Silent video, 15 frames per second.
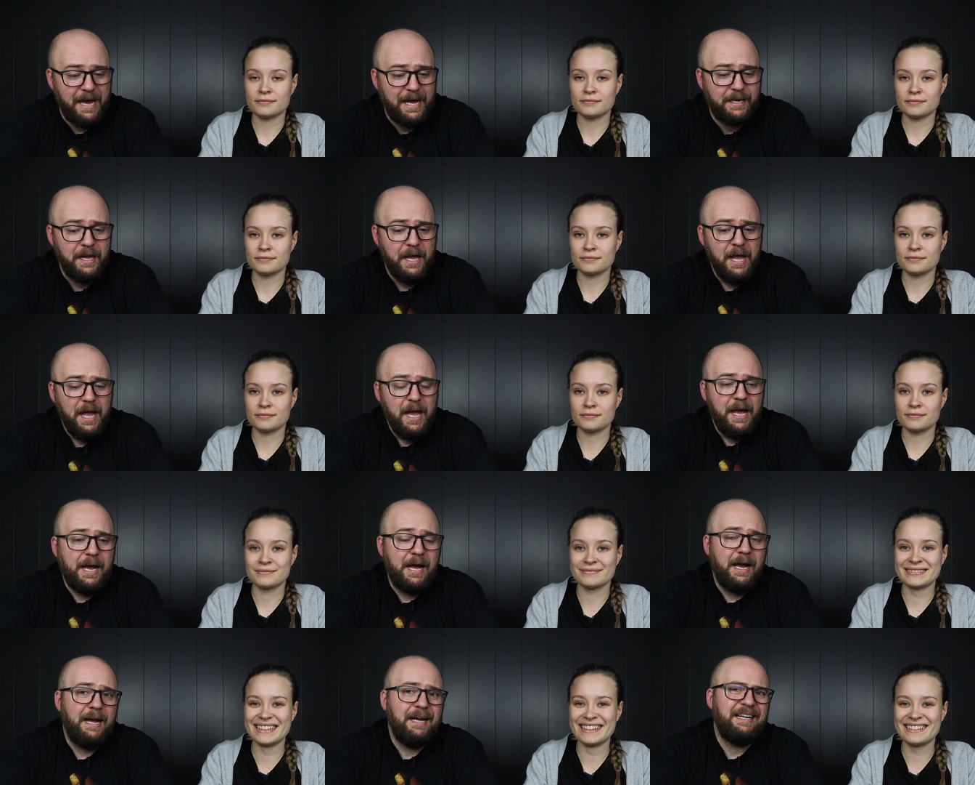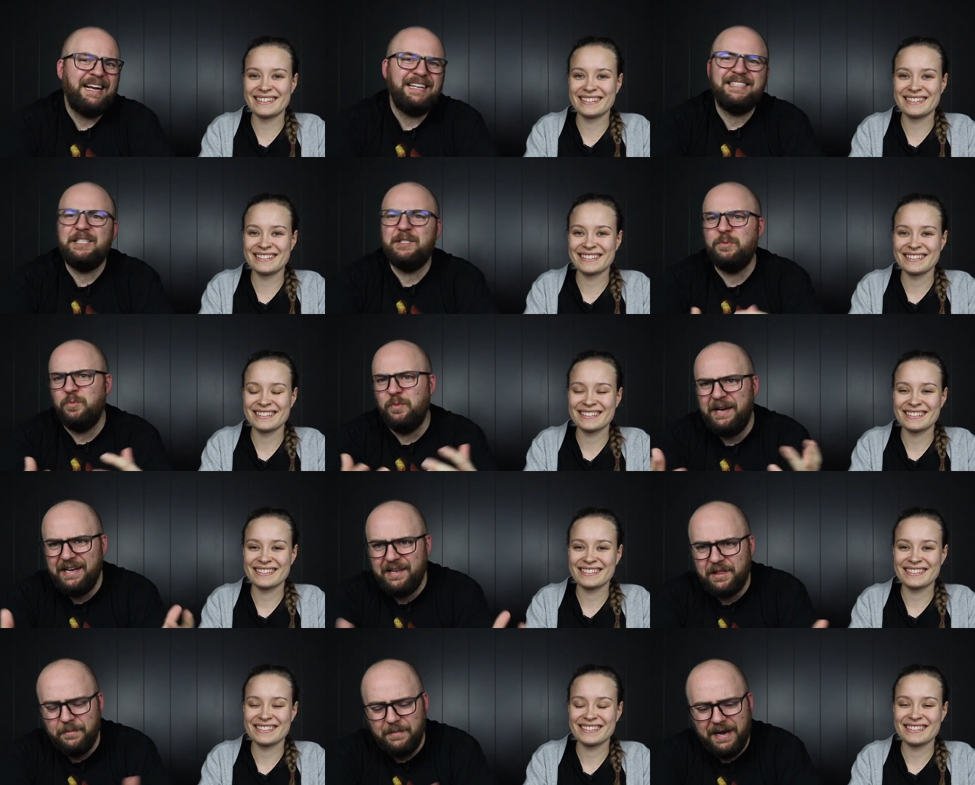Speaker 1: bad. Uh, it has this
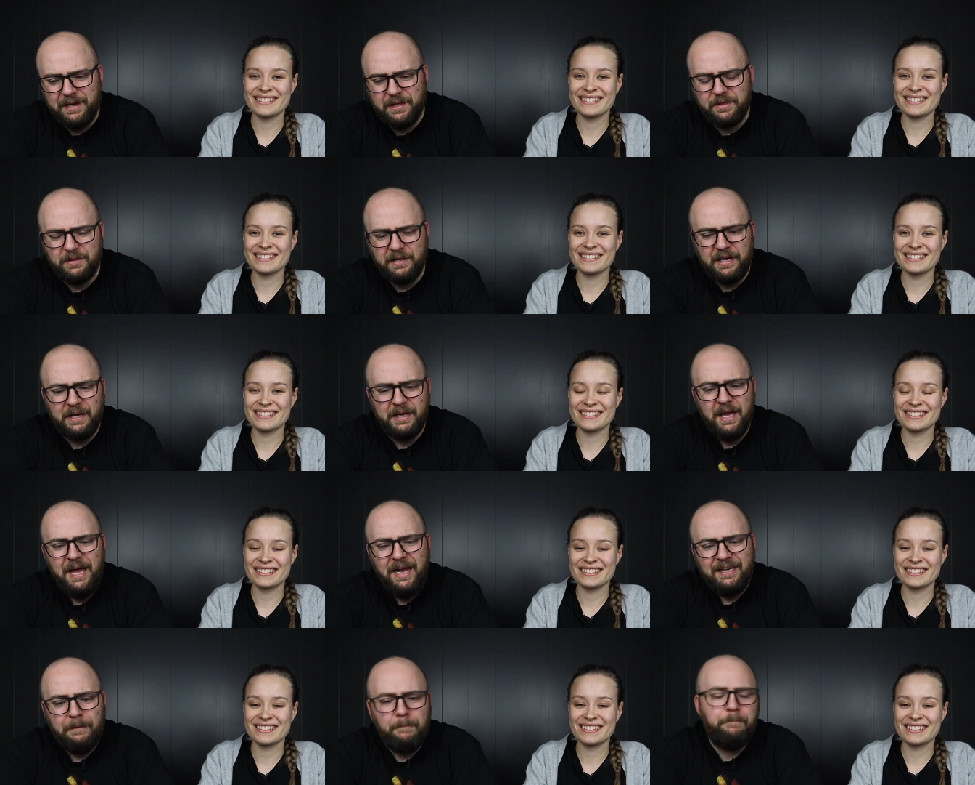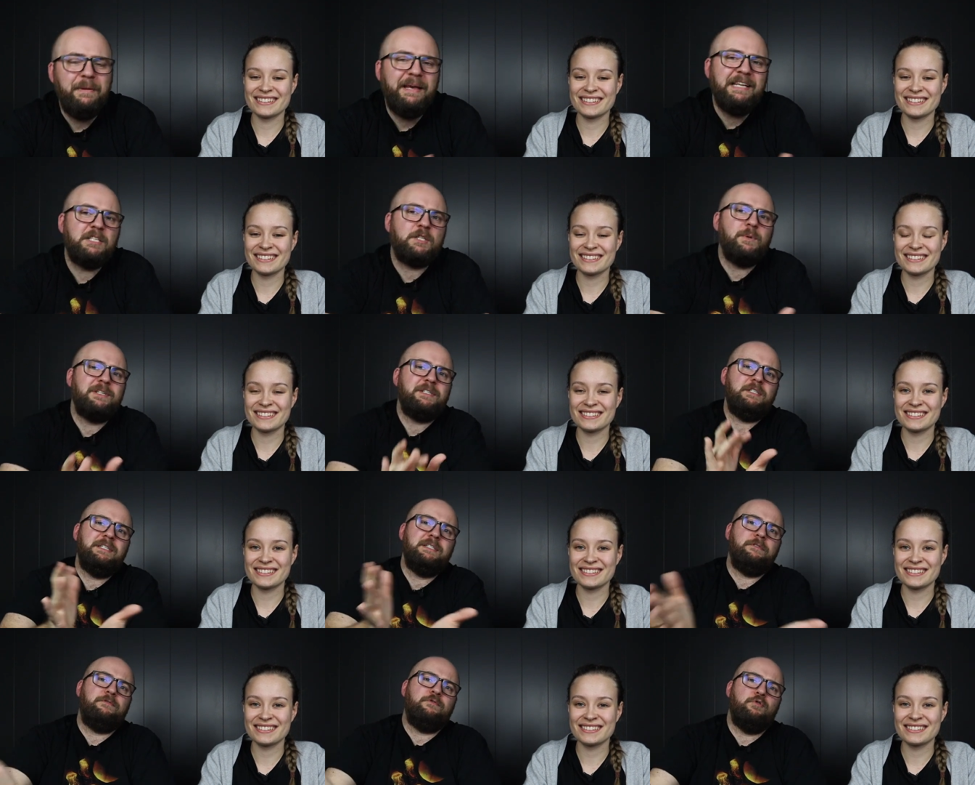weird thematic thing. The biggest question
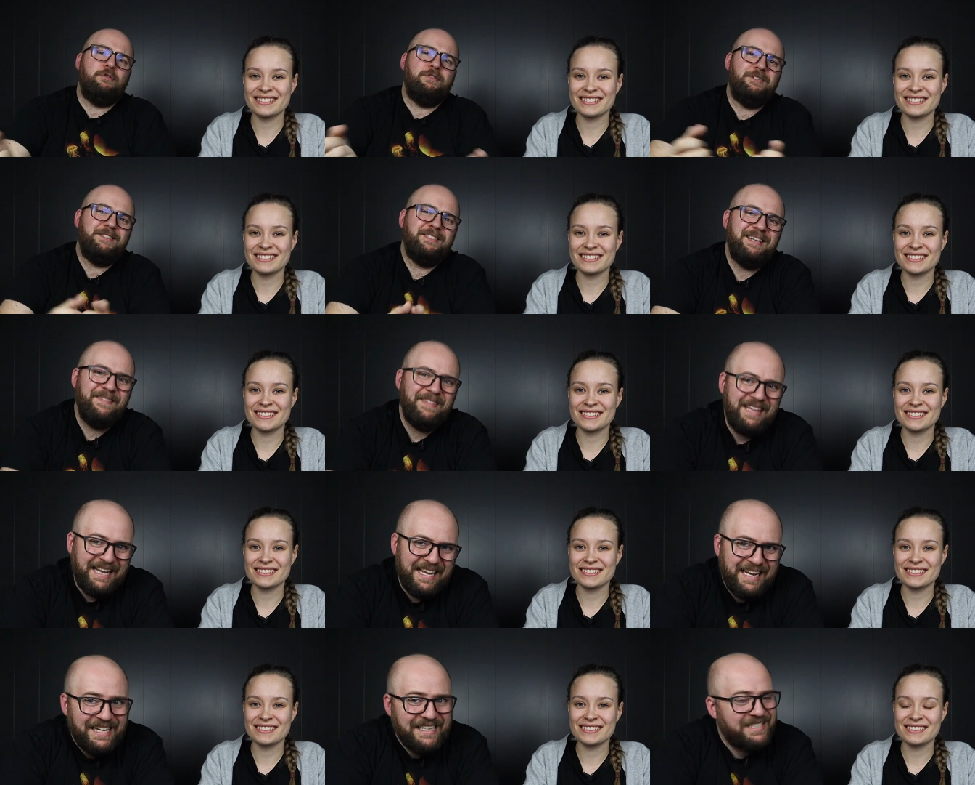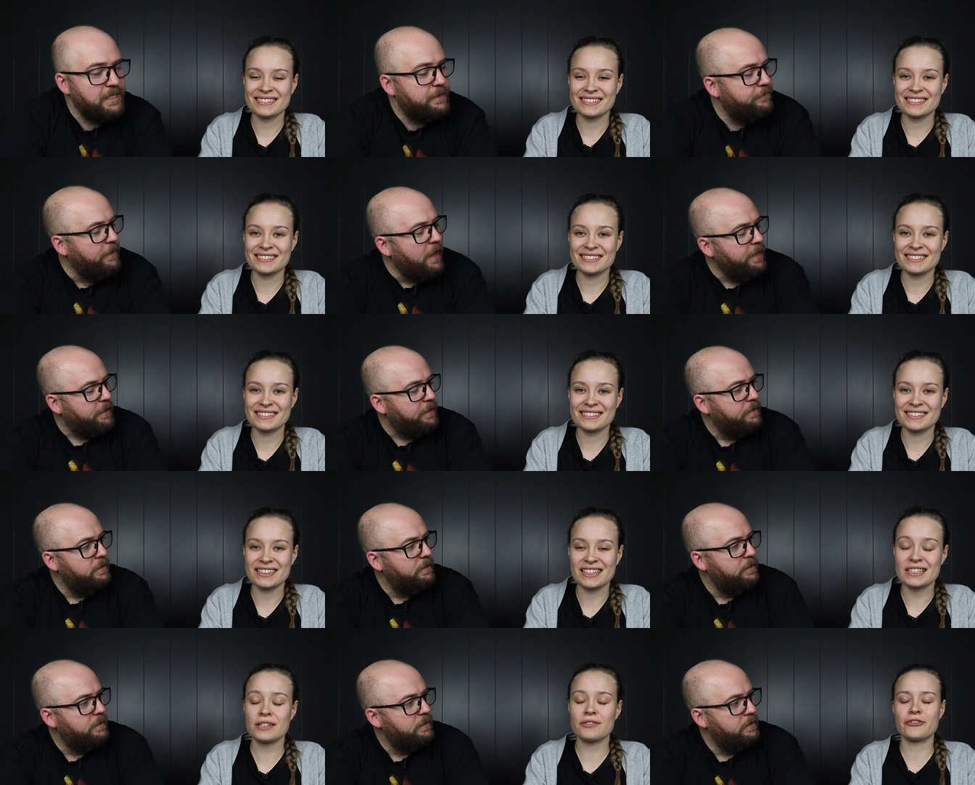is, of course, is it fun?
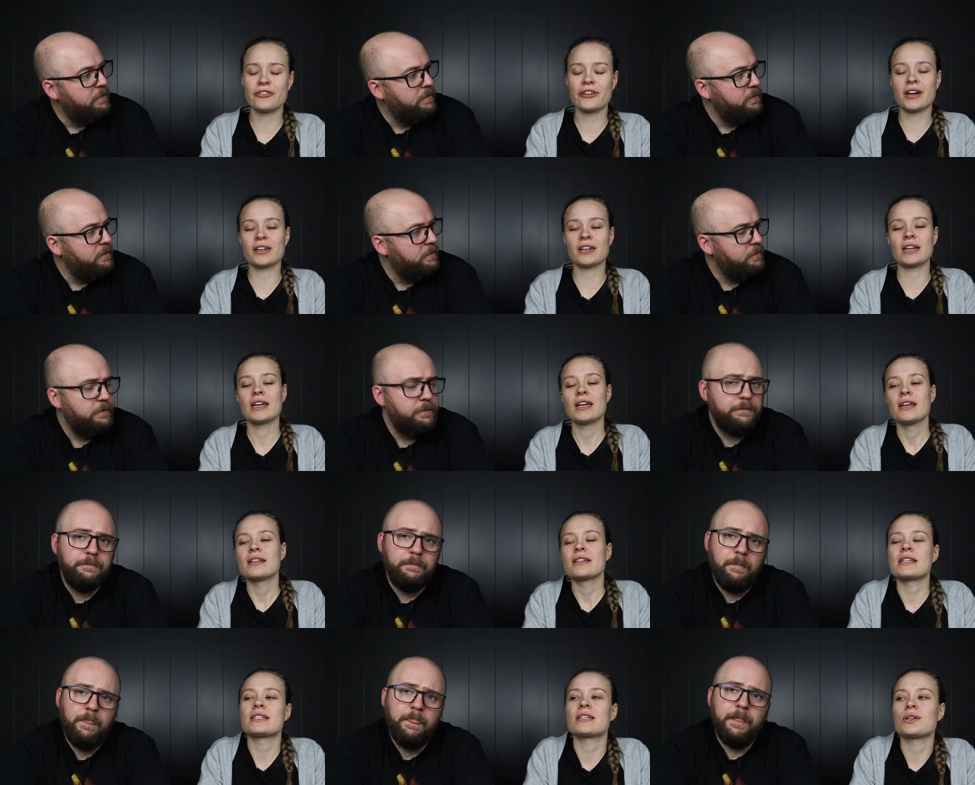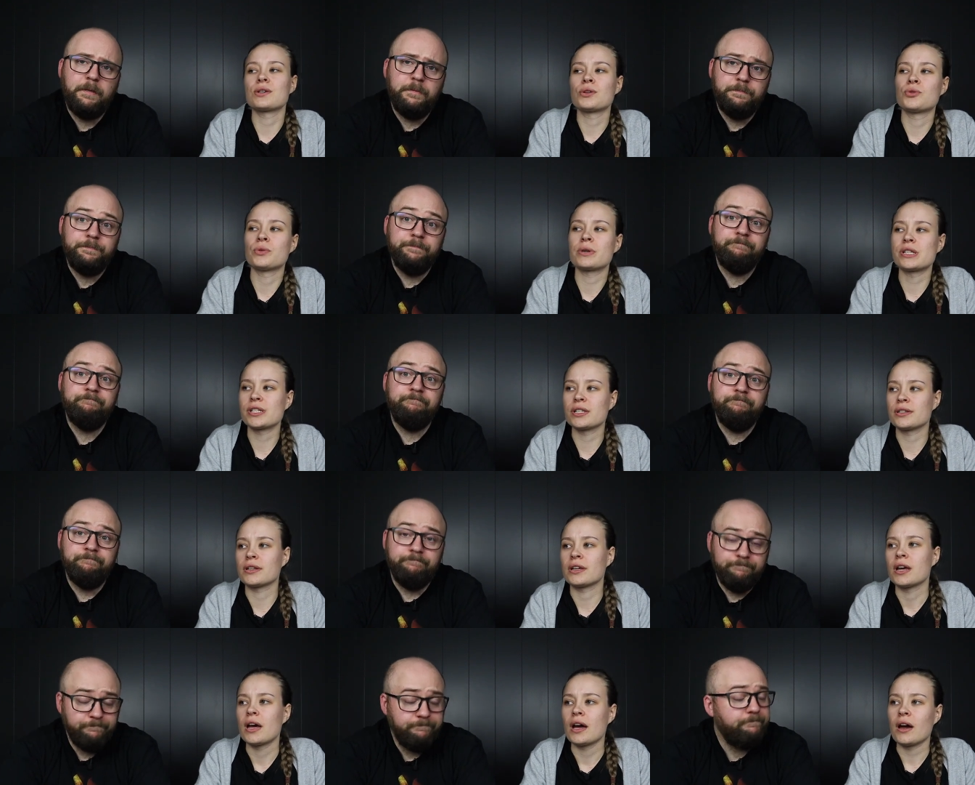
Speaker 2: Is it fun? That's a good question.
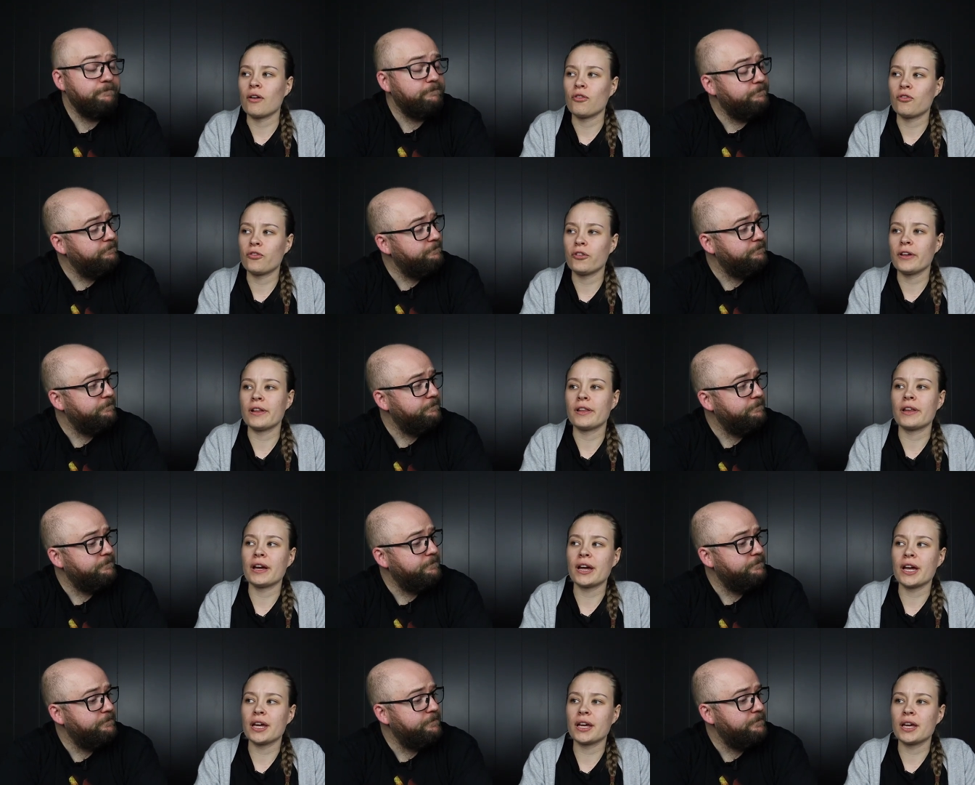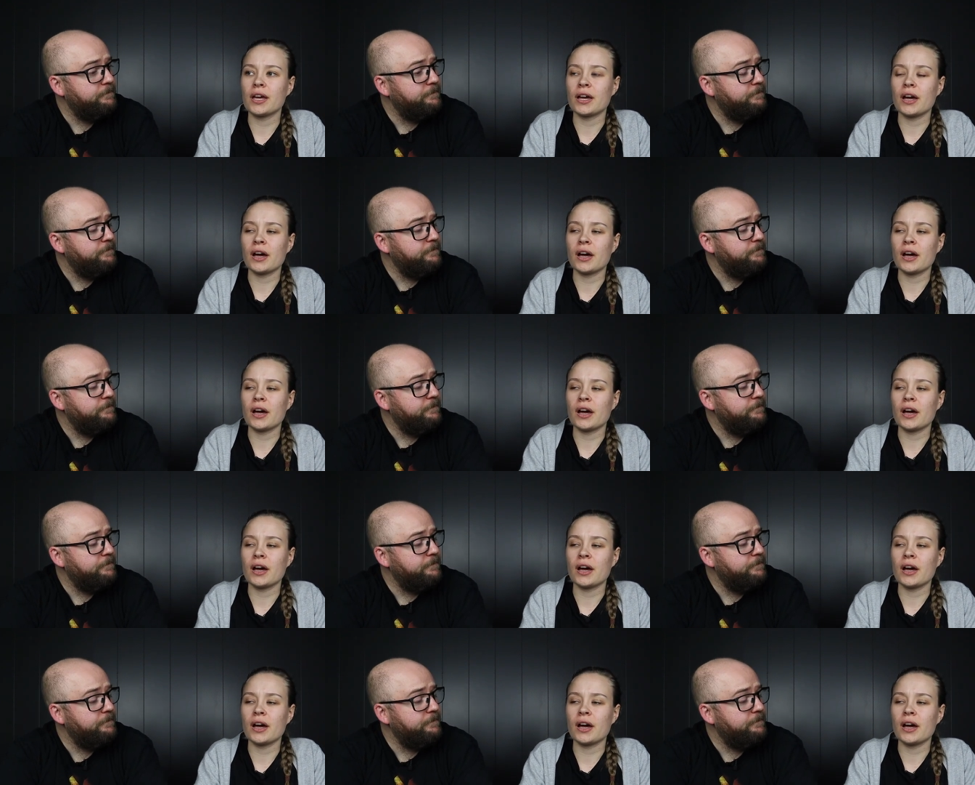I feel like